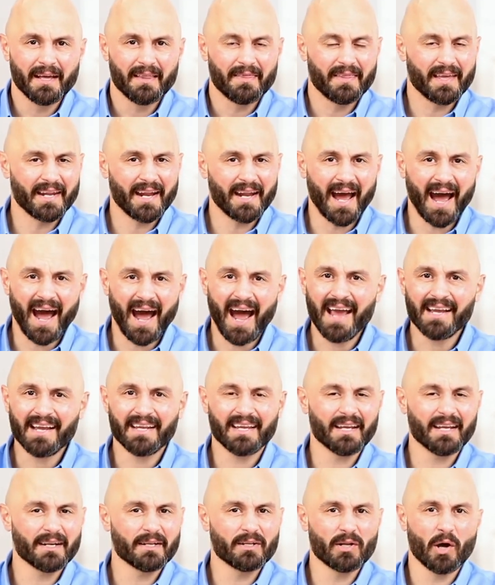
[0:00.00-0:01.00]
then I
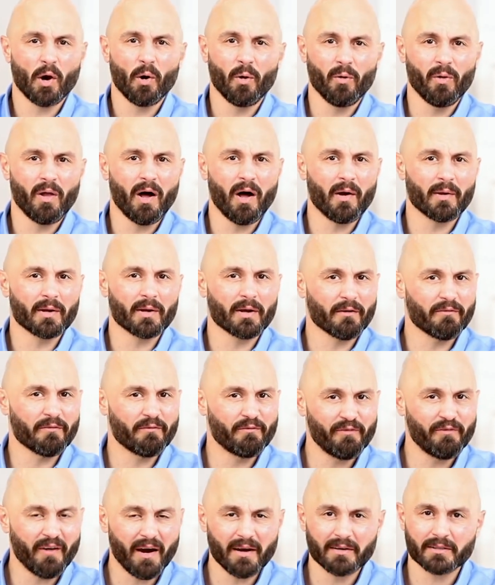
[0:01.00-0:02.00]
can no longer
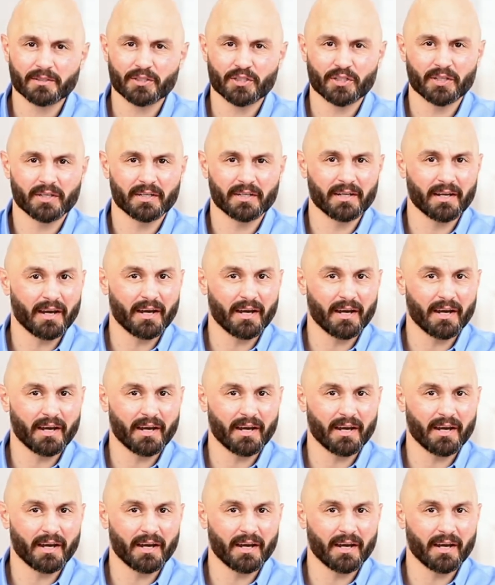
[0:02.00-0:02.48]
function